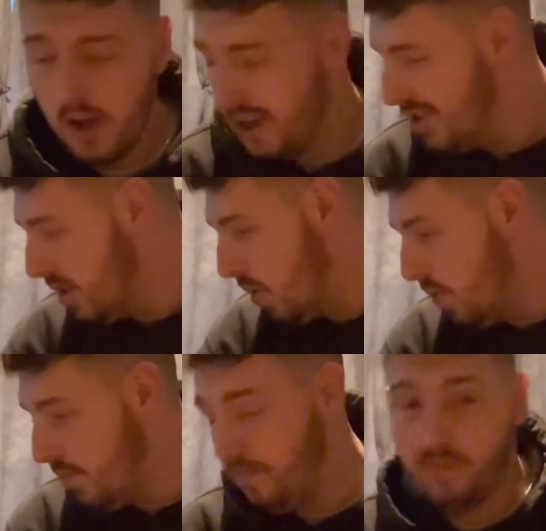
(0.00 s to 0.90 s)
So
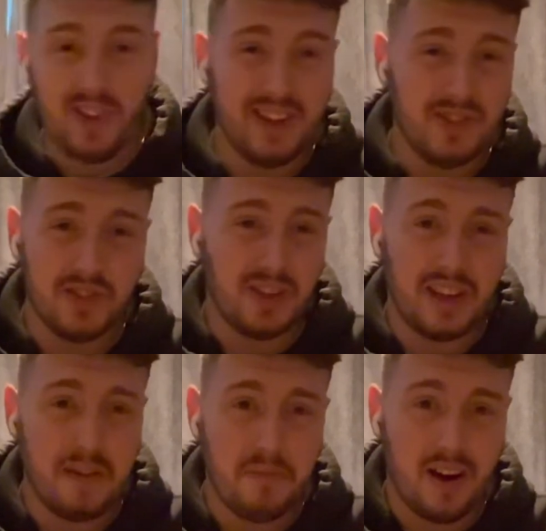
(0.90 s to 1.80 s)
let's just gonna
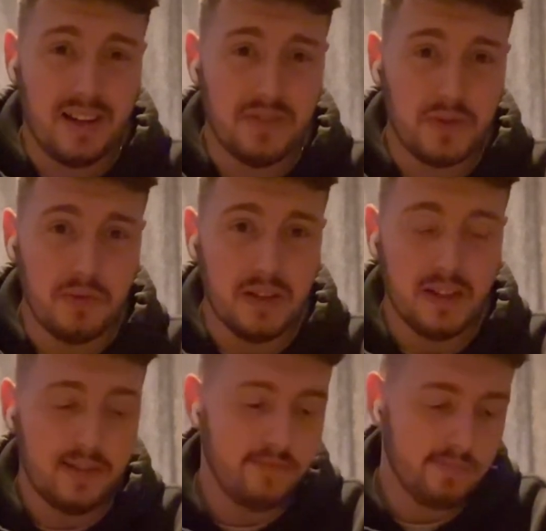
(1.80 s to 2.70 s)
get right into it, really.
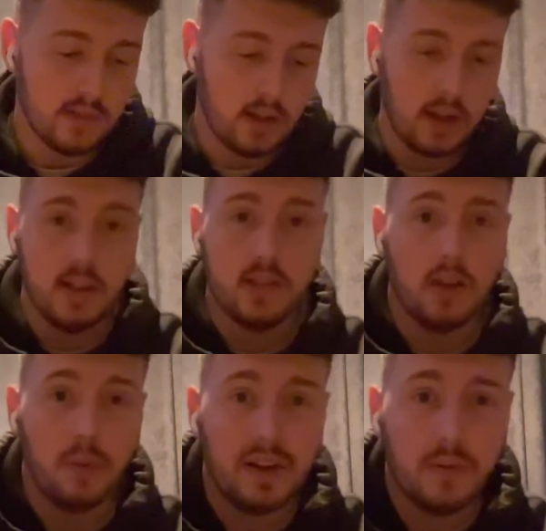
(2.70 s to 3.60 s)
Get this out of the
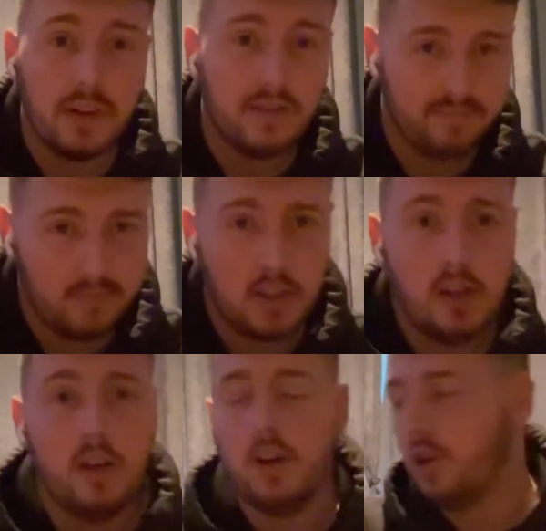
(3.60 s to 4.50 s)
way anyway.
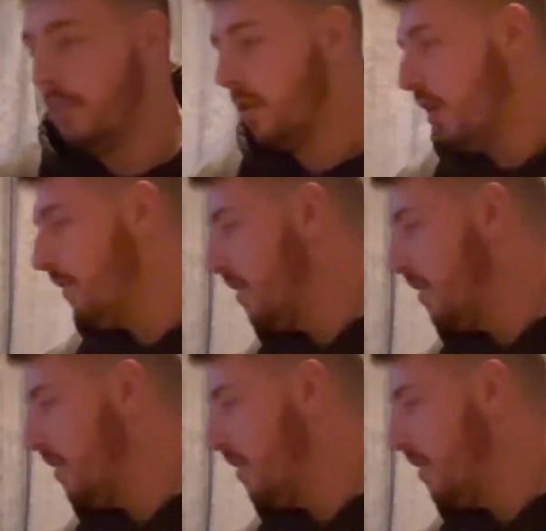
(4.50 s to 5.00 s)
Cup of coffee.